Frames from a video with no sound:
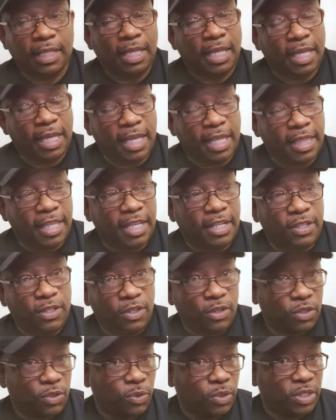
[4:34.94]
And then,
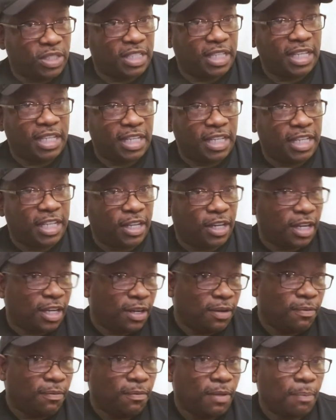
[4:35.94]
towards the end of the
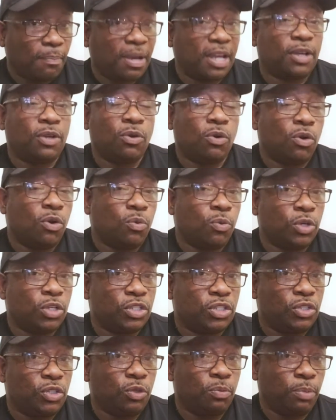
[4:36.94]
year, my goal was
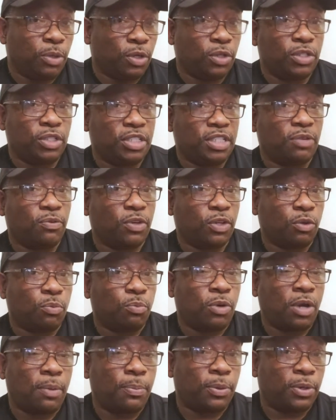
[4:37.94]
to purchase a rental
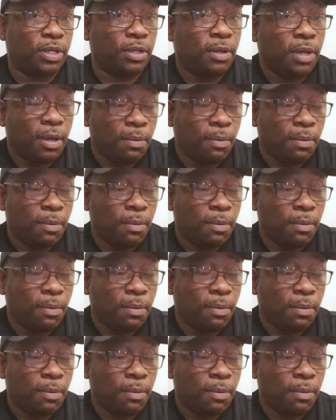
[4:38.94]
property